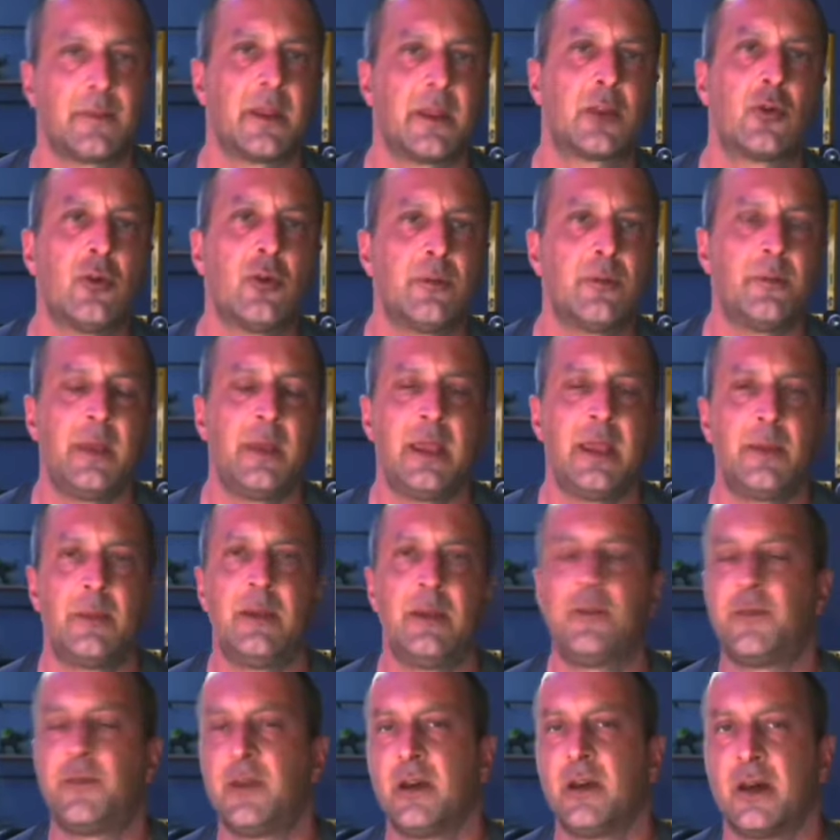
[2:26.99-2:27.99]
They don't make
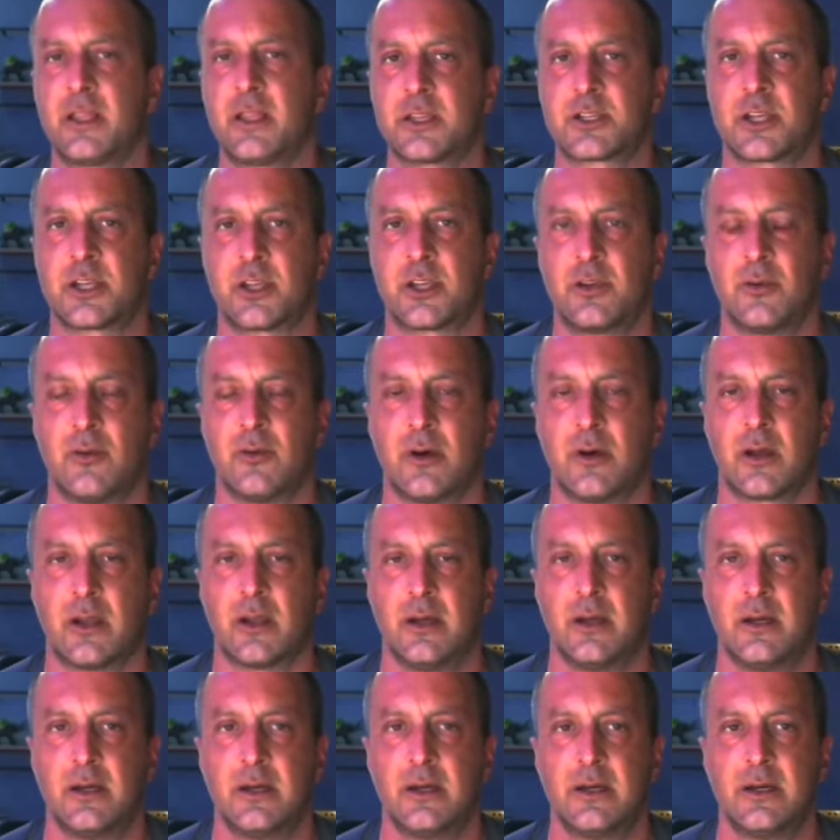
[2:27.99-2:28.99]
me feel insecure,
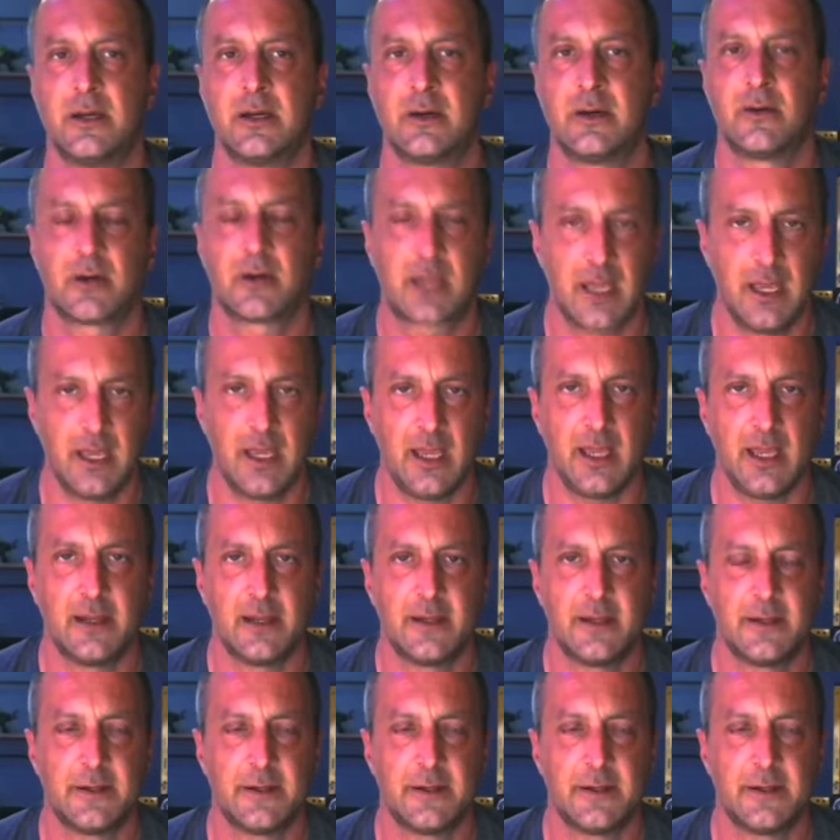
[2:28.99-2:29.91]
okay?